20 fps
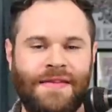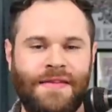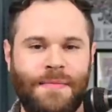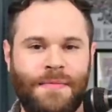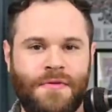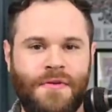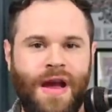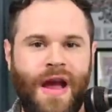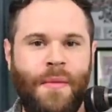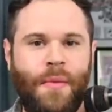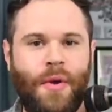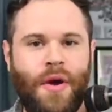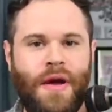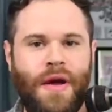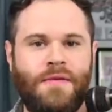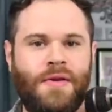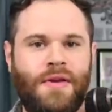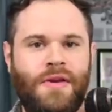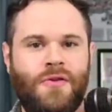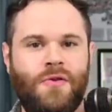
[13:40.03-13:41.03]
Subscribe
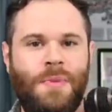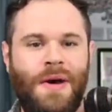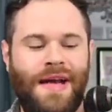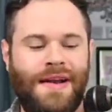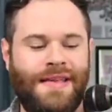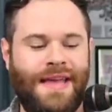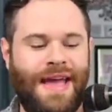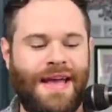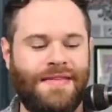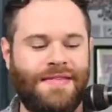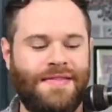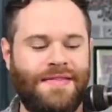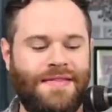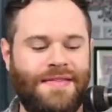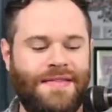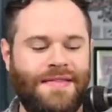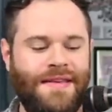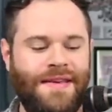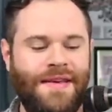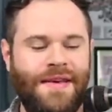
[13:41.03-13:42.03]
wherever you get your
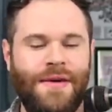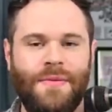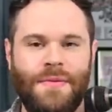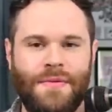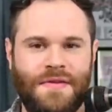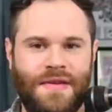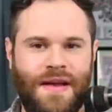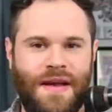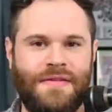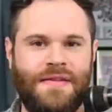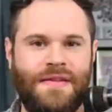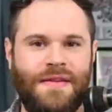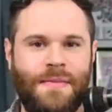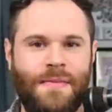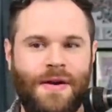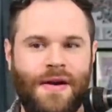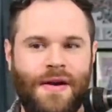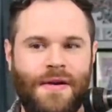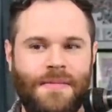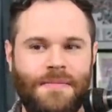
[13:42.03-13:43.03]
podcasts. We'll talk to you
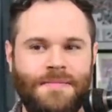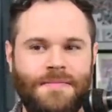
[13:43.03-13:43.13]
tomorrow.